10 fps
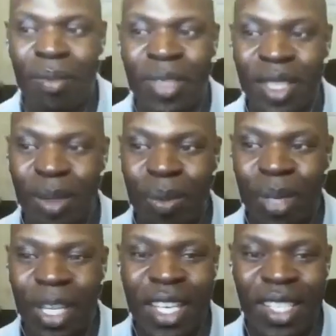just
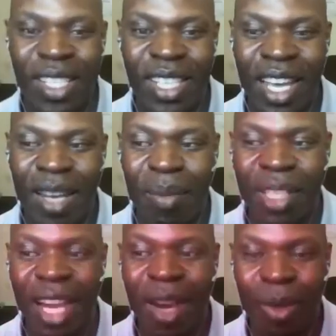players
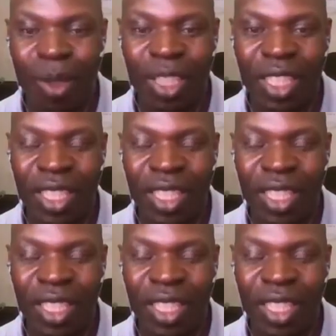helping out,